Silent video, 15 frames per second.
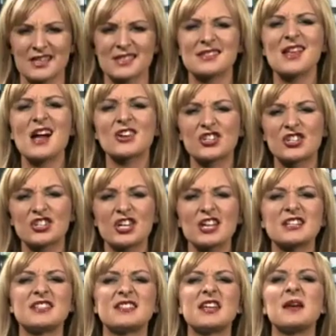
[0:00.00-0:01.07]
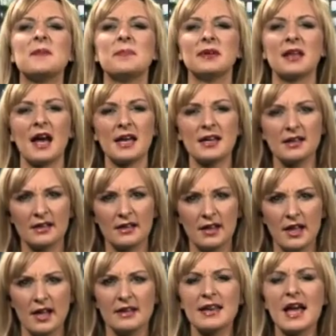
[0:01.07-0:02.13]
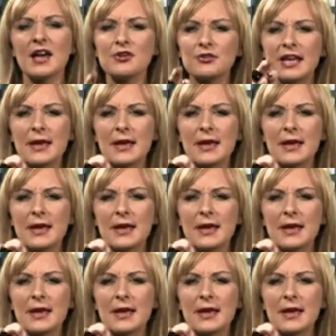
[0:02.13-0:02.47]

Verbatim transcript: Suck shit, Timberlake. Now you'll